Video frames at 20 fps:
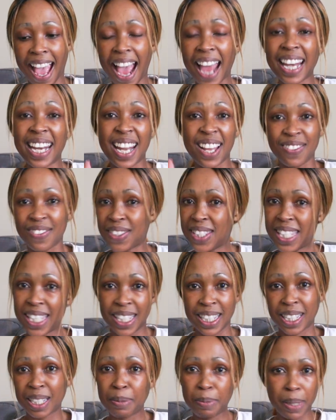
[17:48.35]
I love
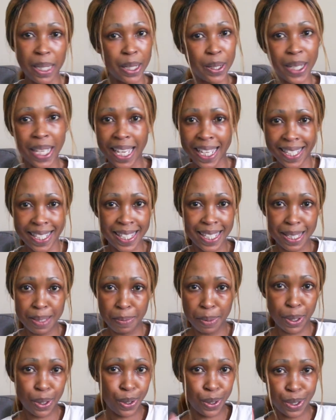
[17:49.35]
silk pillowcases
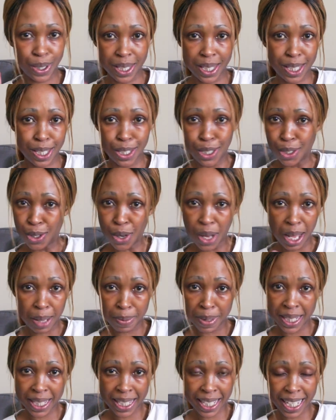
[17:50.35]
because, you know,
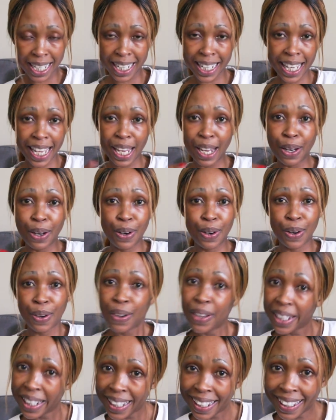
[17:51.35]
I'm a skincare
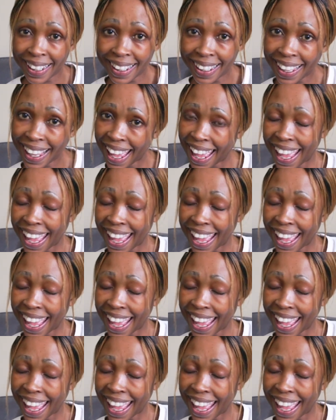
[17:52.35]
girly.